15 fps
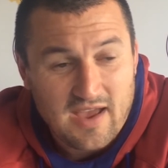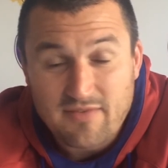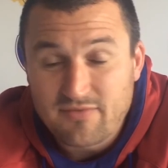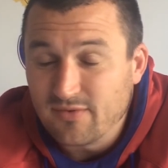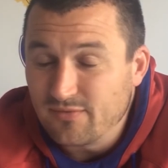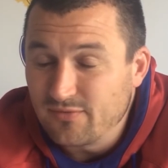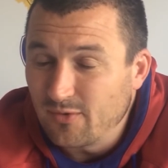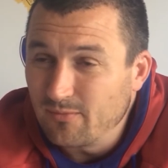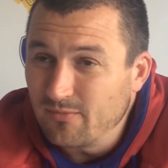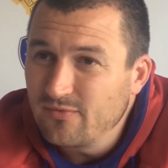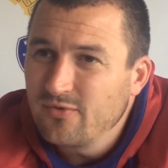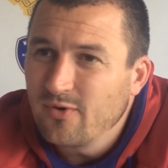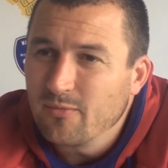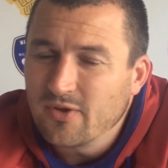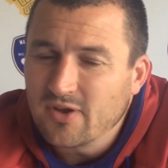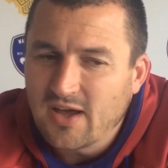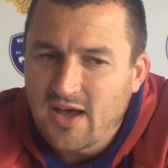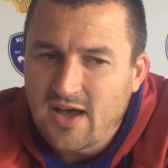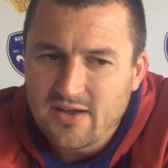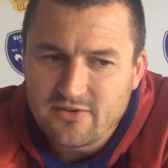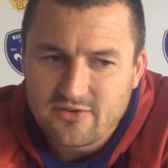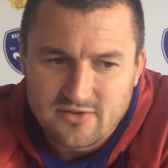effort from the
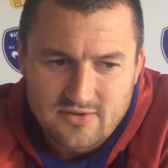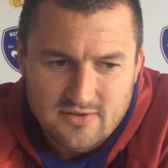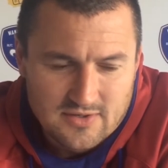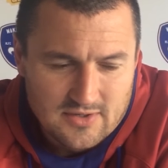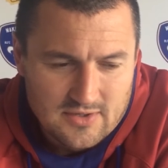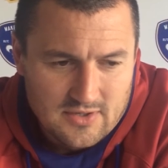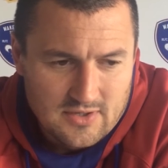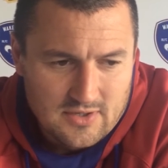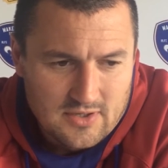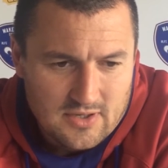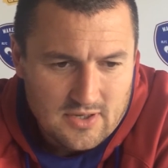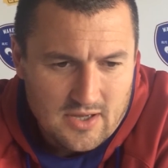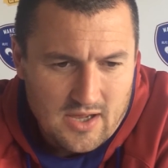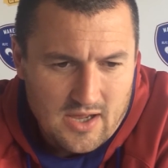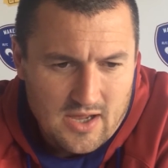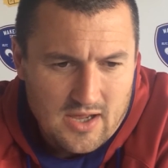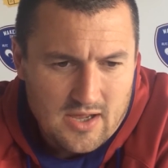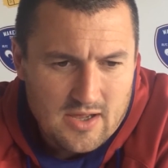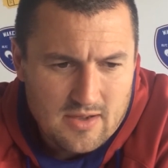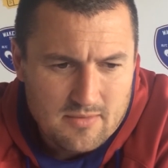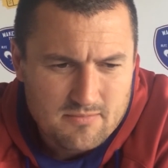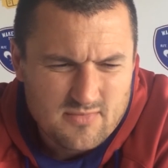guys, and there
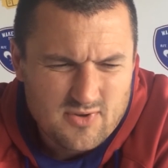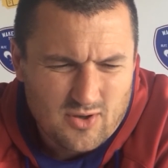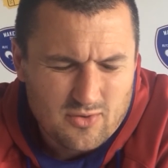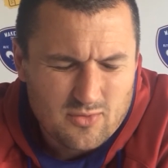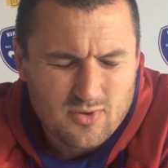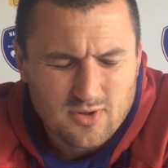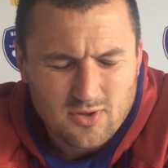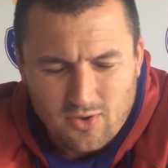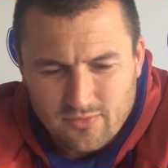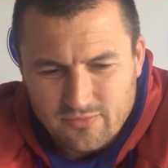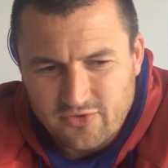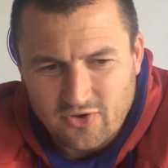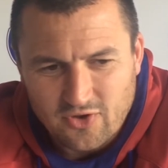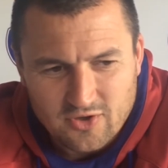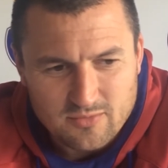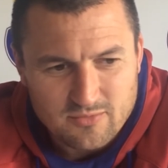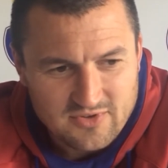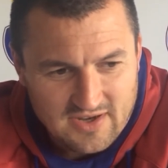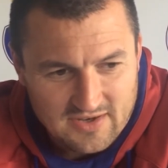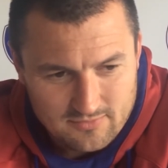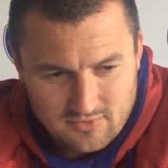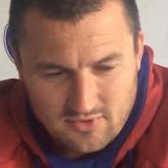were a lot of
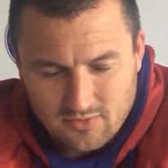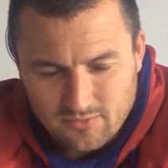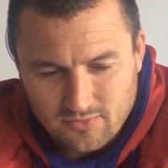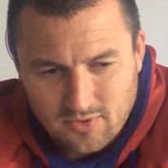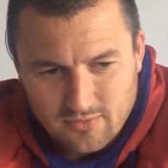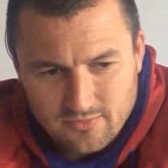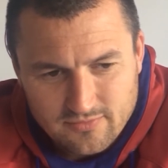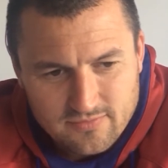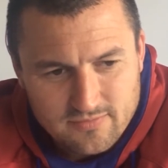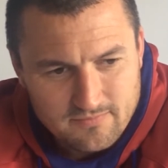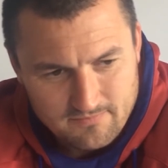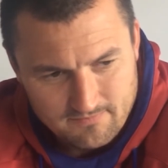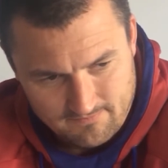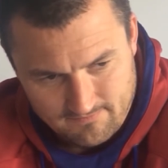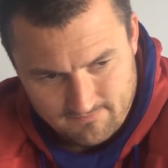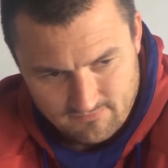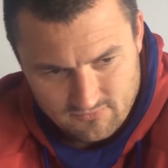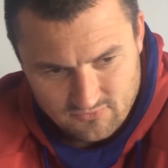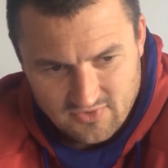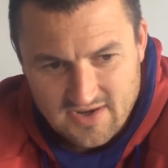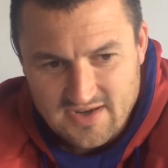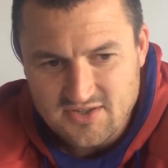circumstances, a lot of
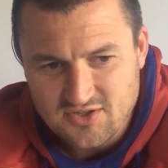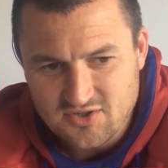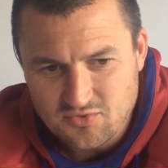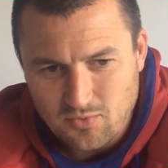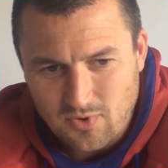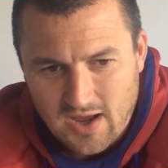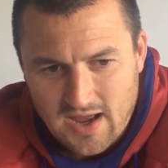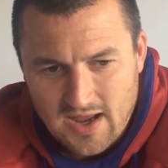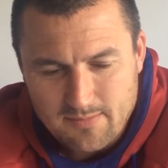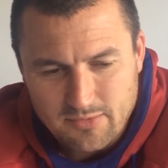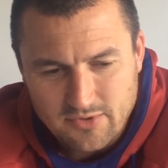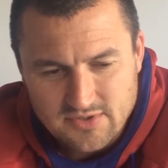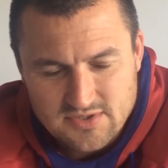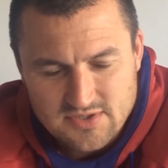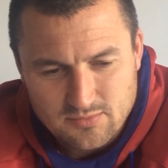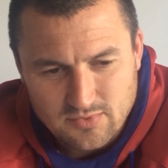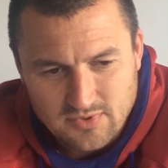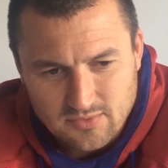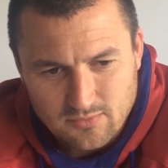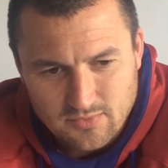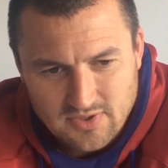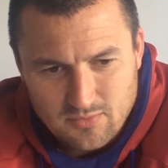reasons why, but
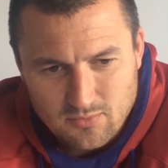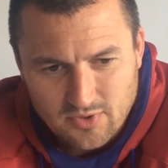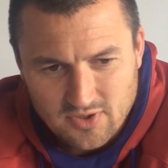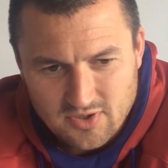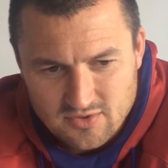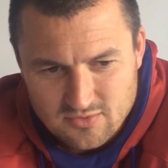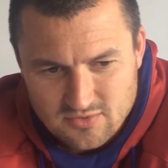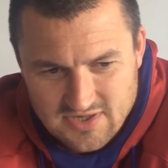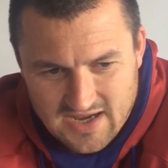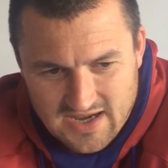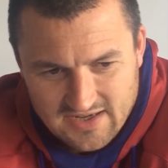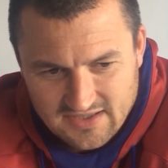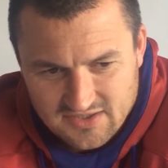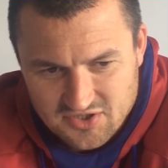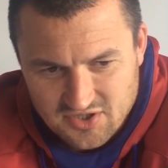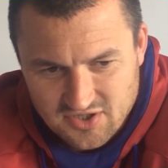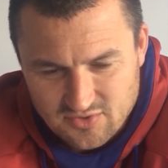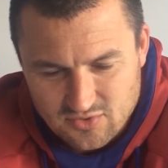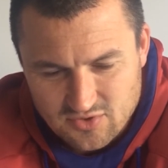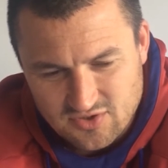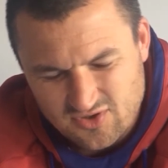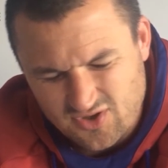we didn't want to use that as an
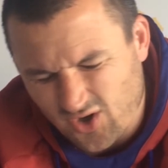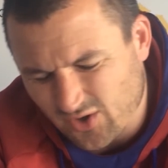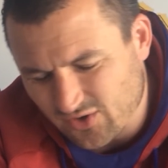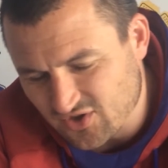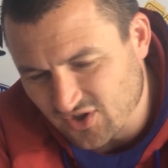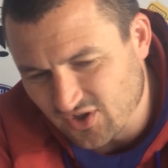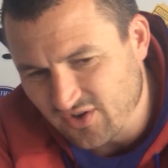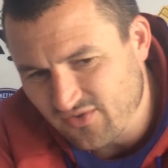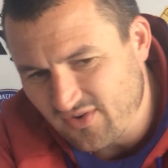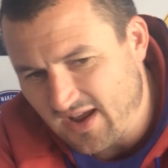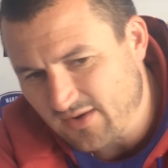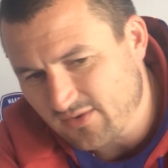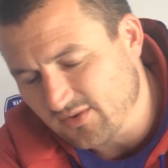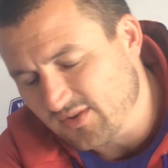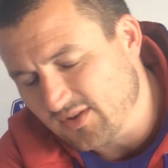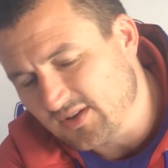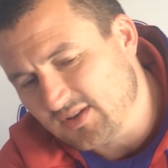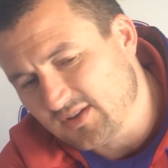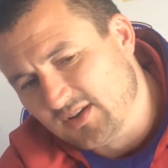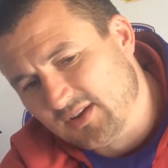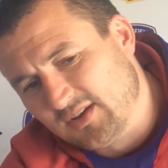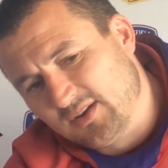excuse. Short turnaround, and
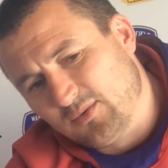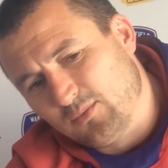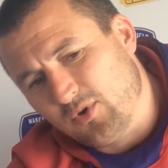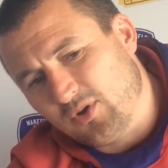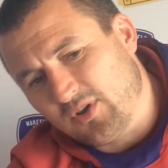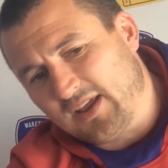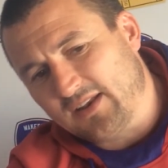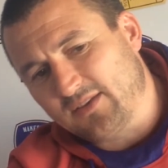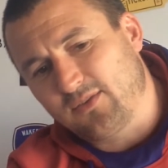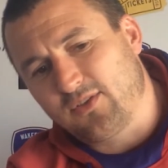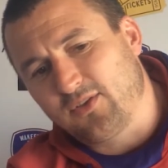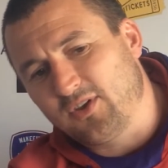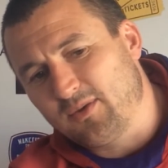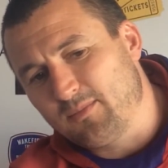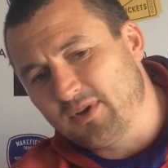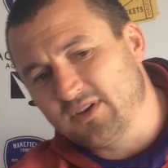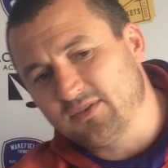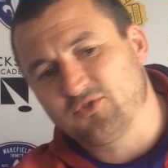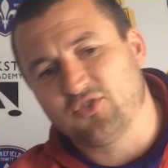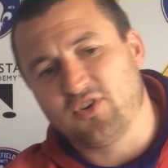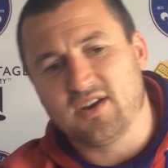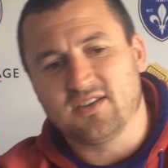we only had a
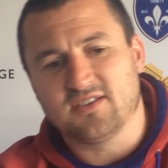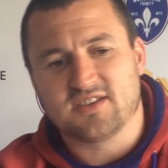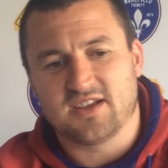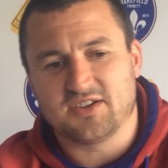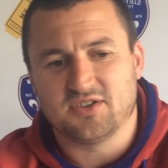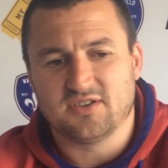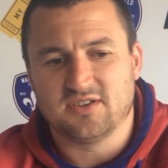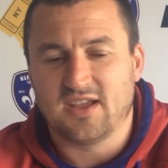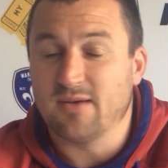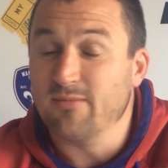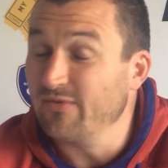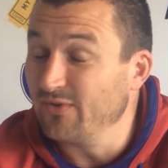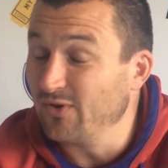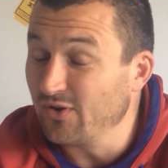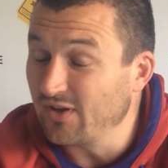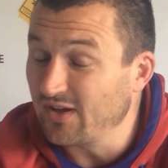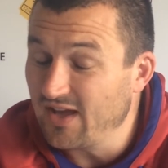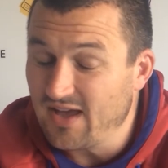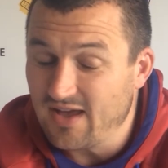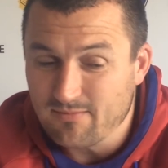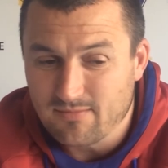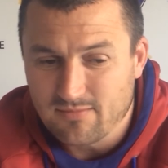30-minute training session the day before the
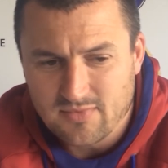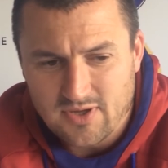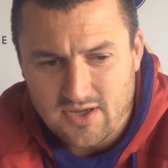game.